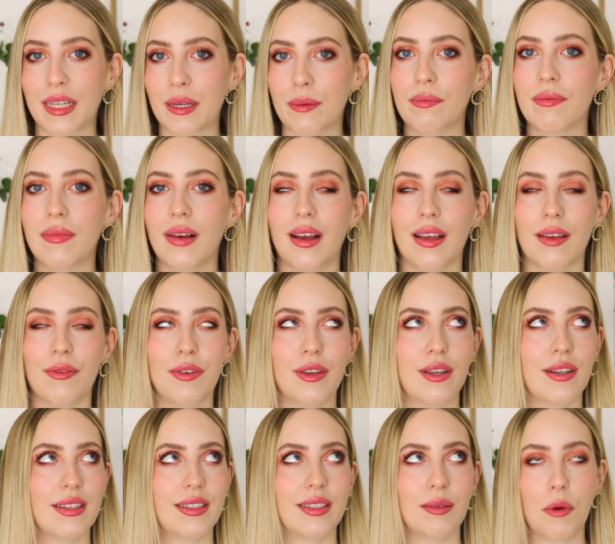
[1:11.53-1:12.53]
some
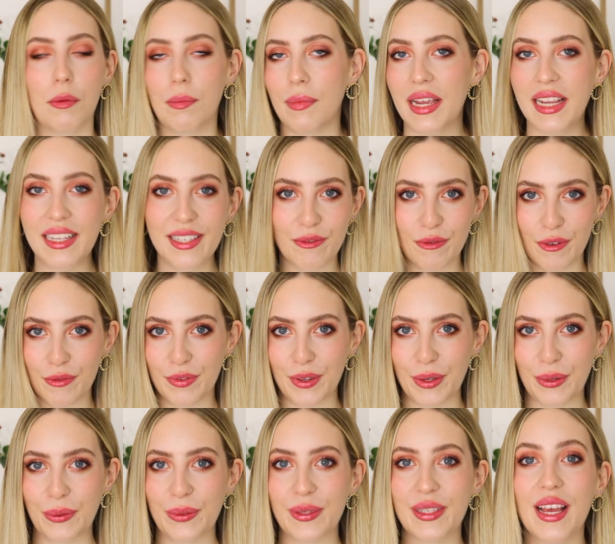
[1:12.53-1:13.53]
I've heard some amazing
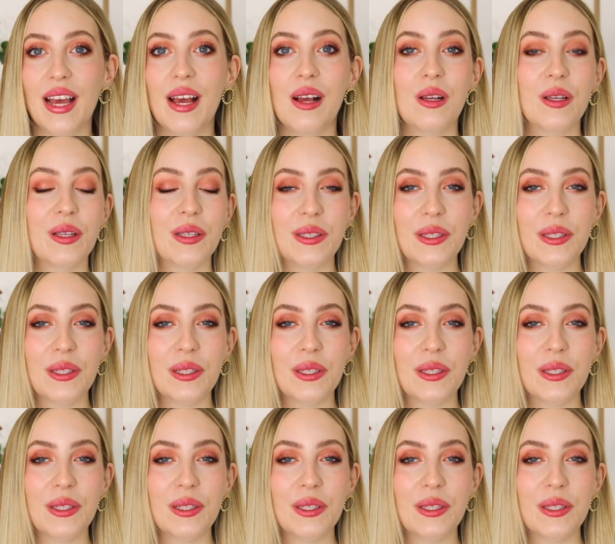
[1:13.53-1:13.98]
reviews,